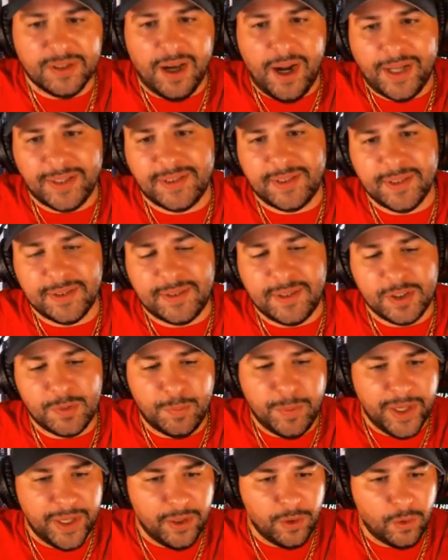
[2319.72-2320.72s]
thoughts. This has
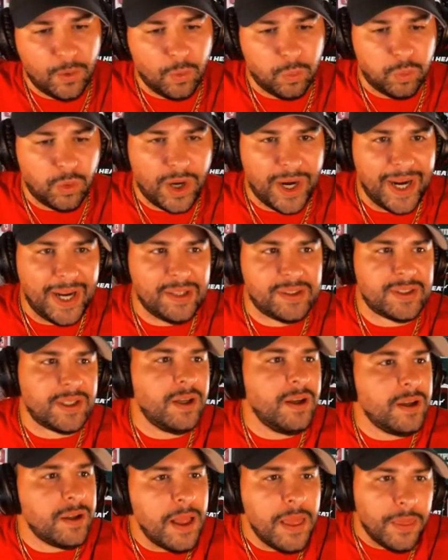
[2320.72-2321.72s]
been a great
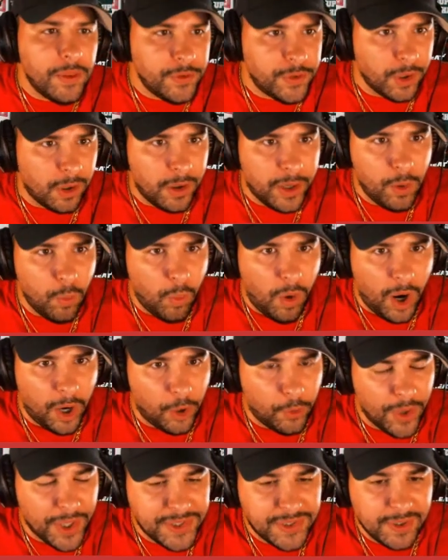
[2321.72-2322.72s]
Dirty Water
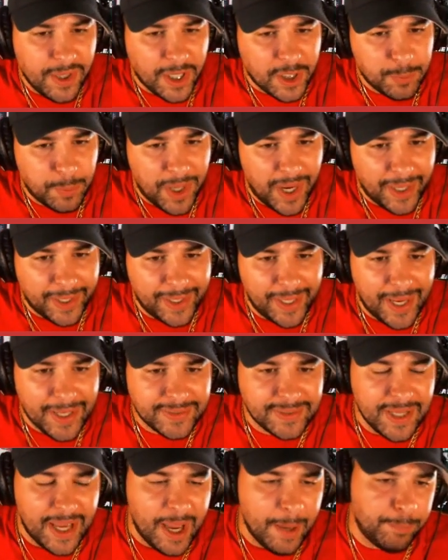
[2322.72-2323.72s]
Red Sox
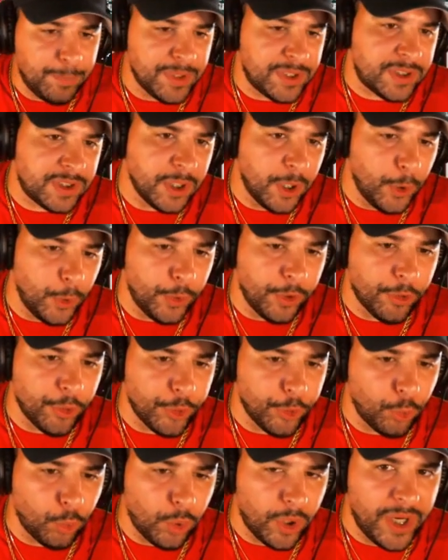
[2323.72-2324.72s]
podcast, episode
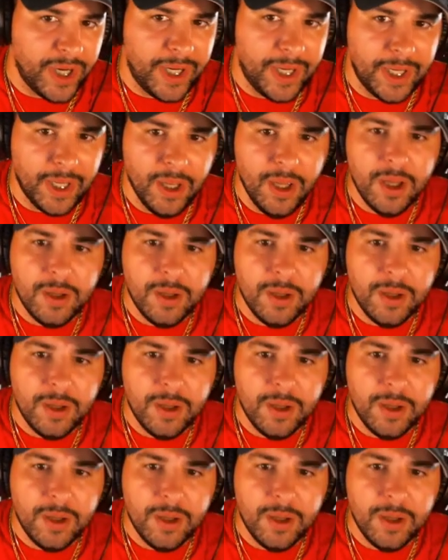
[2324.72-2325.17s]
3.